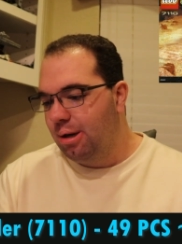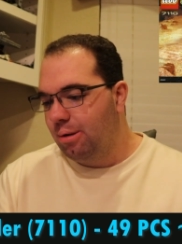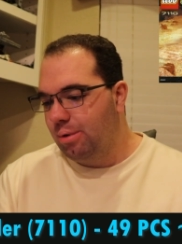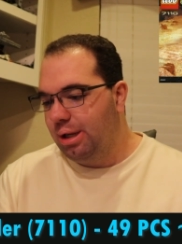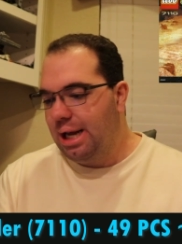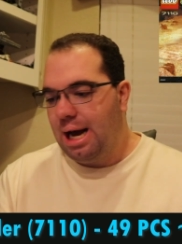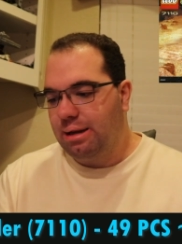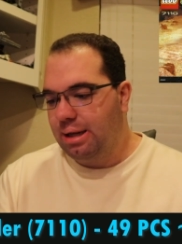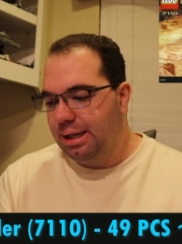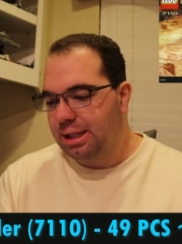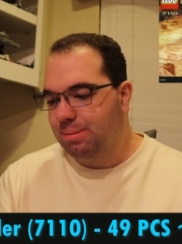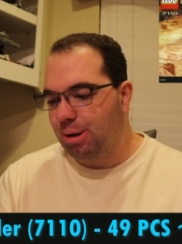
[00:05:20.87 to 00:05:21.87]
really how the
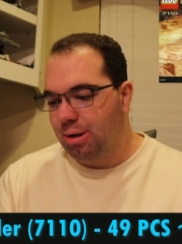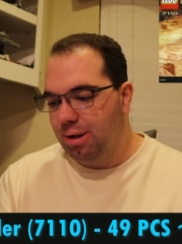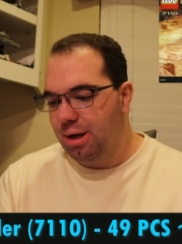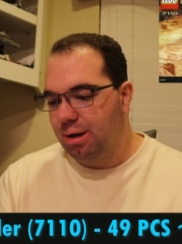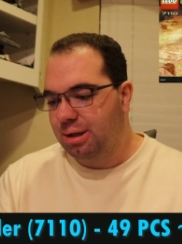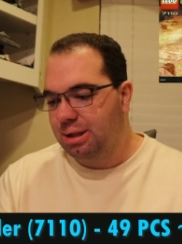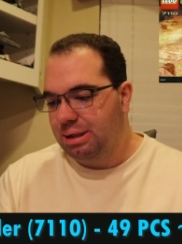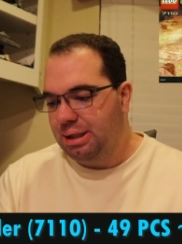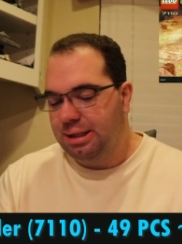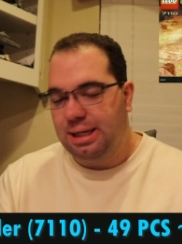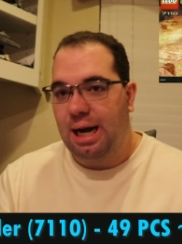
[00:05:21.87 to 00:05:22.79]
land speeder looks is